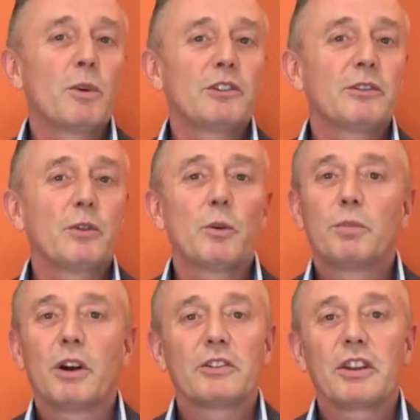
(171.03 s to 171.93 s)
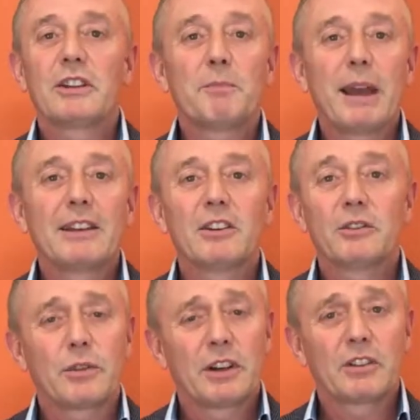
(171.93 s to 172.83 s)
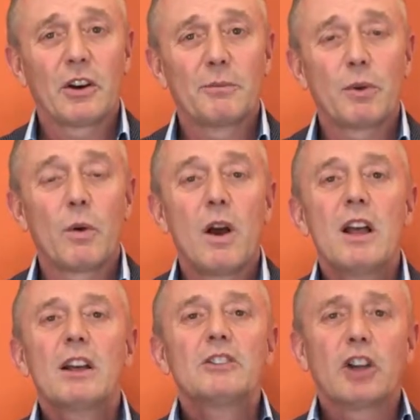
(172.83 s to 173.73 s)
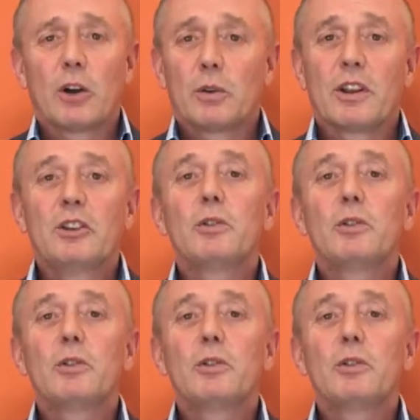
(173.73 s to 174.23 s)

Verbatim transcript: one to four branch independents for an example, time.